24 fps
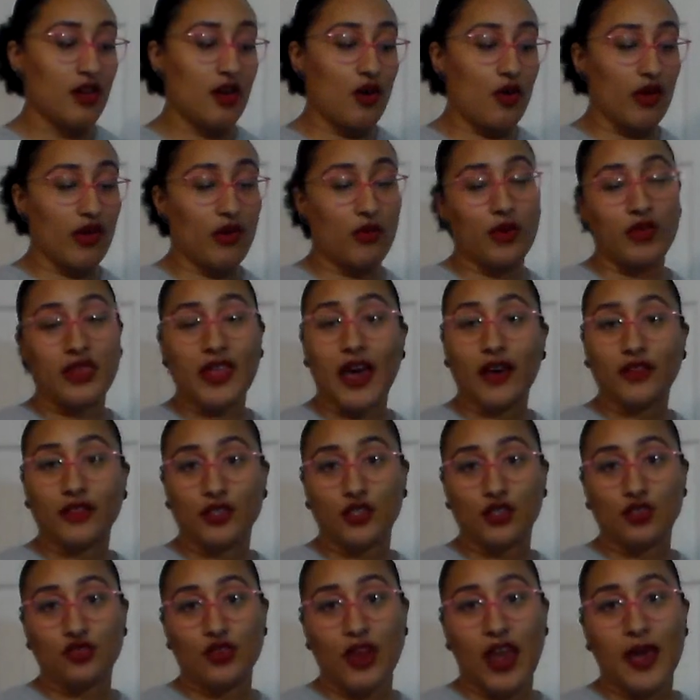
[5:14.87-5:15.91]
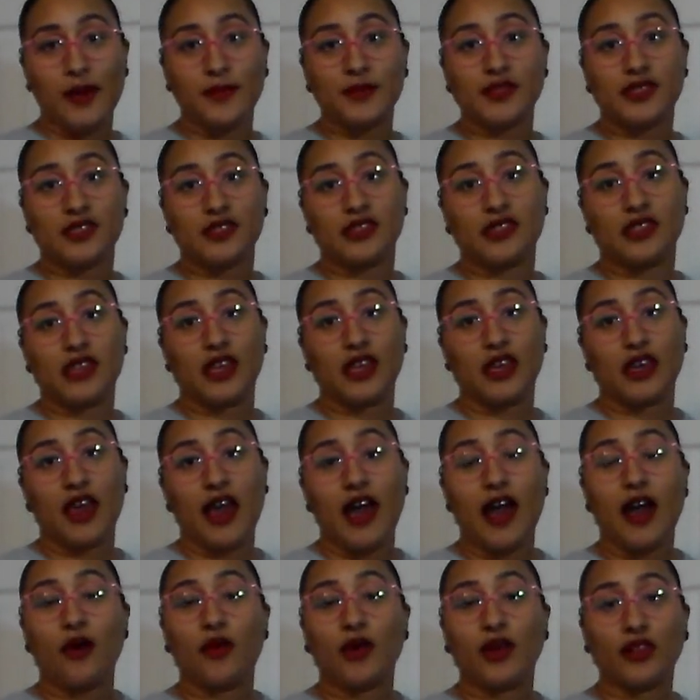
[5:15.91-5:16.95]
going without the straps and seeing
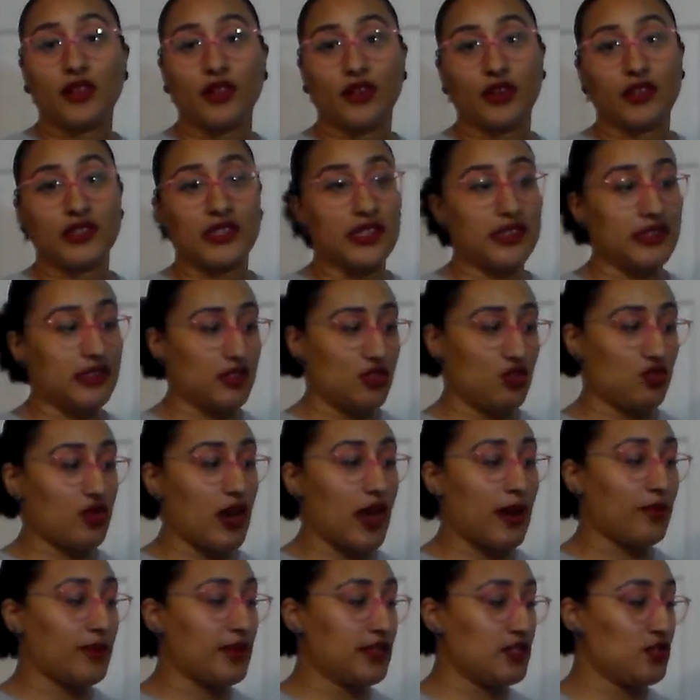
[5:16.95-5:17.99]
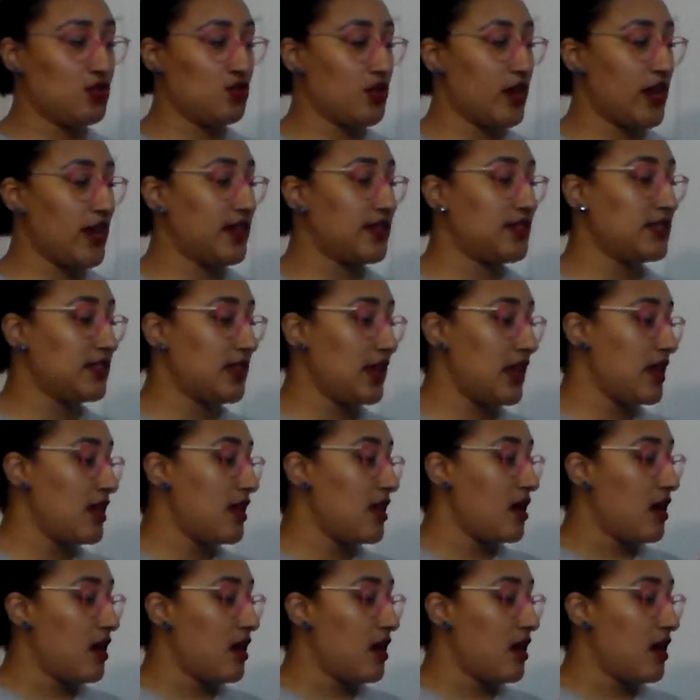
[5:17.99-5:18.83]
how it looks as a strapless dress.